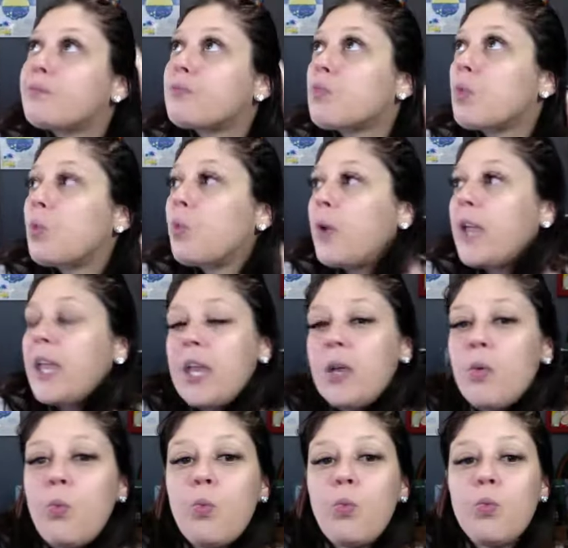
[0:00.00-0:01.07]

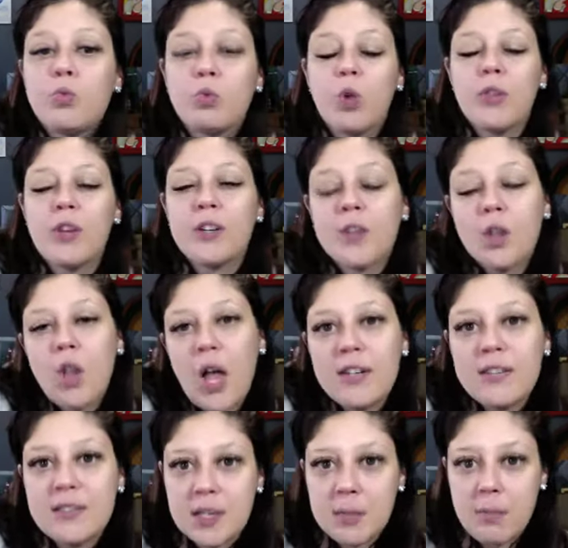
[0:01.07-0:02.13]
there's a lot of
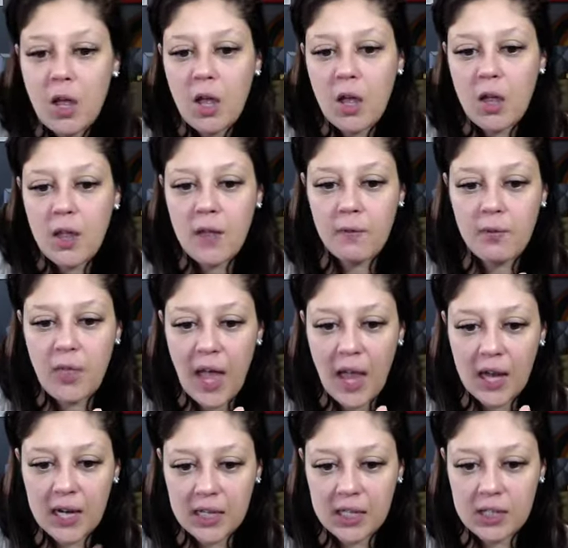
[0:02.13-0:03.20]
stigma
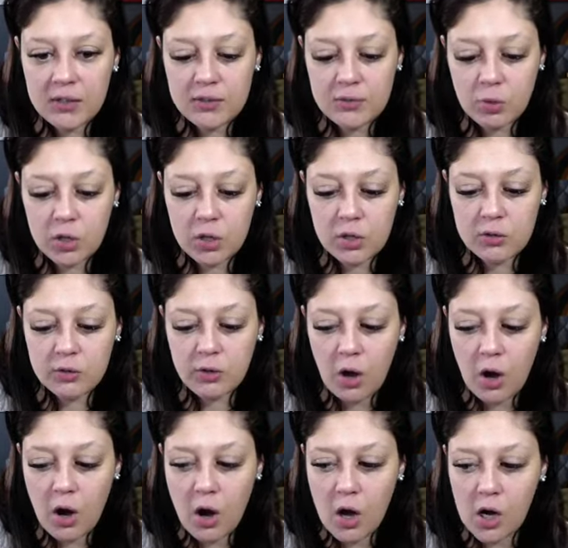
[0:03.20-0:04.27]
that eating disorders
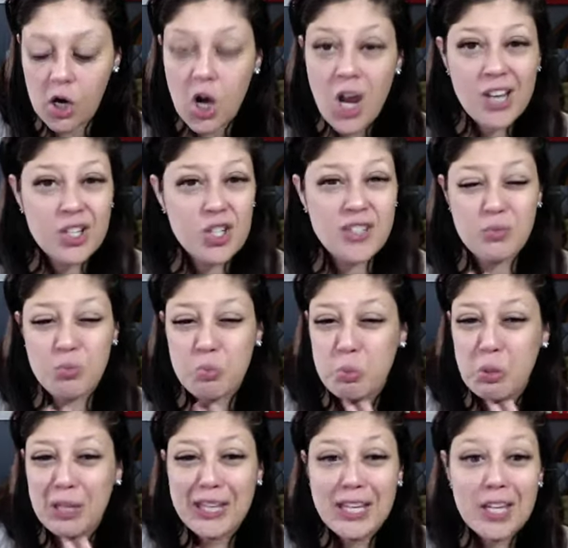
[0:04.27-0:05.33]
are just
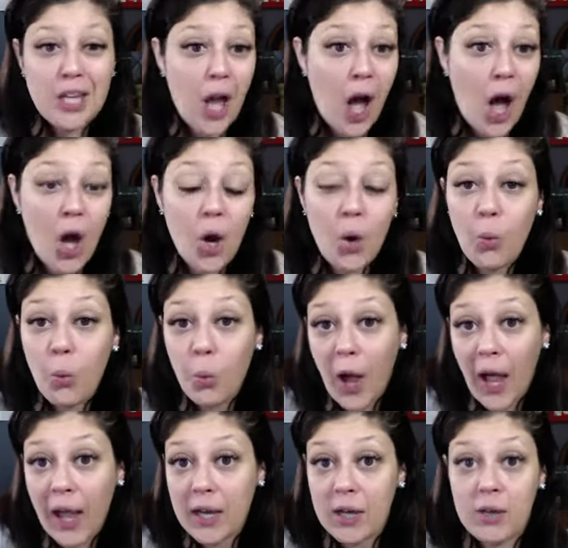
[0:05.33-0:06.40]
really young
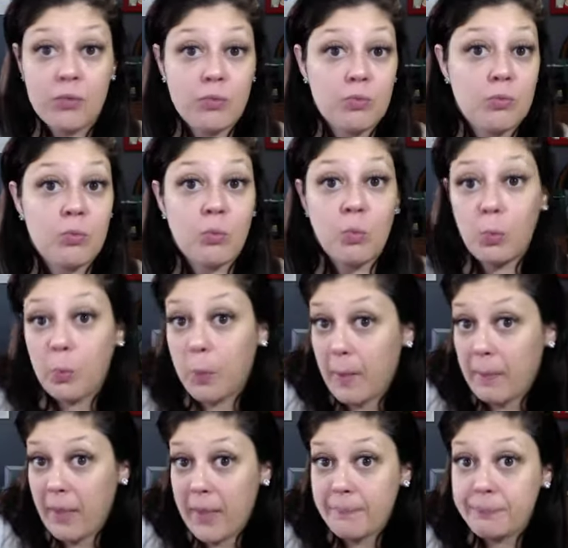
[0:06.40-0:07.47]
white
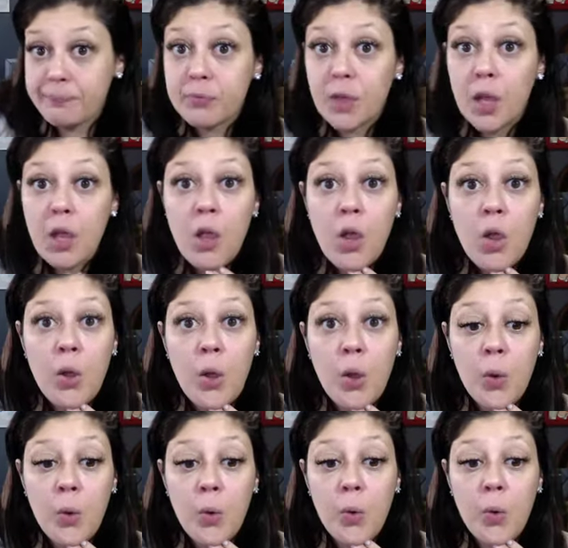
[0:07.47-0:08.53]
women
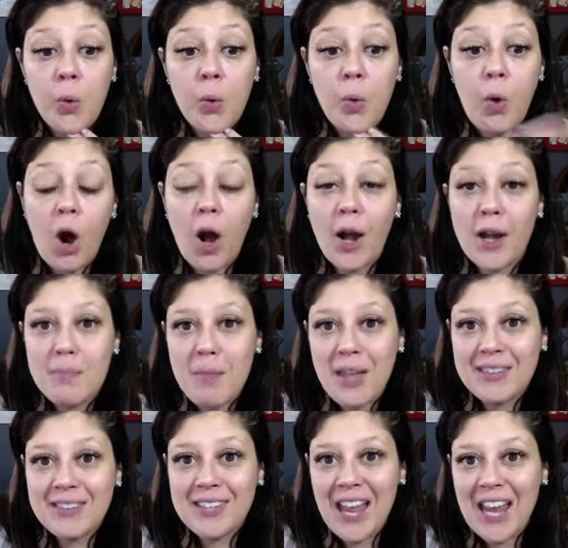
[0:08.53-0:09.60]
who are
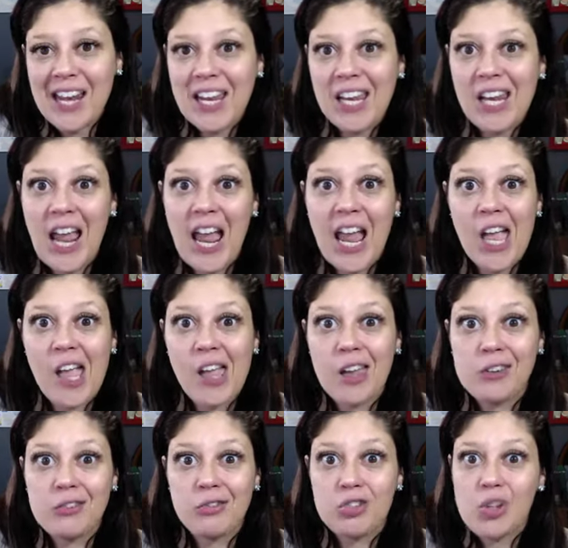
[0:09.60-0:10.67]
emaciated
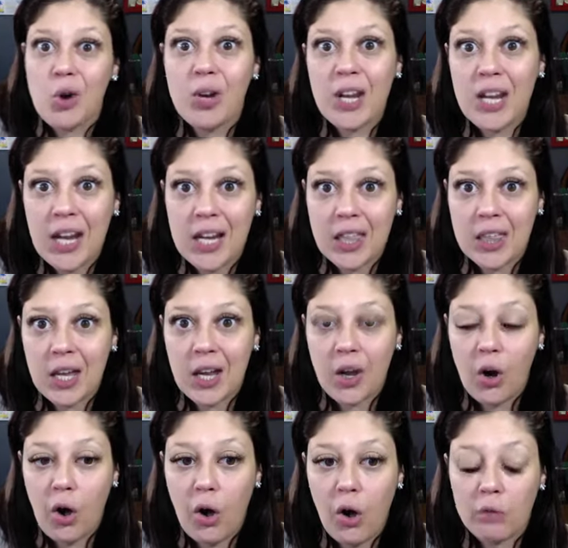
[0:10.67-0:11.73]
and don't eat anything at all.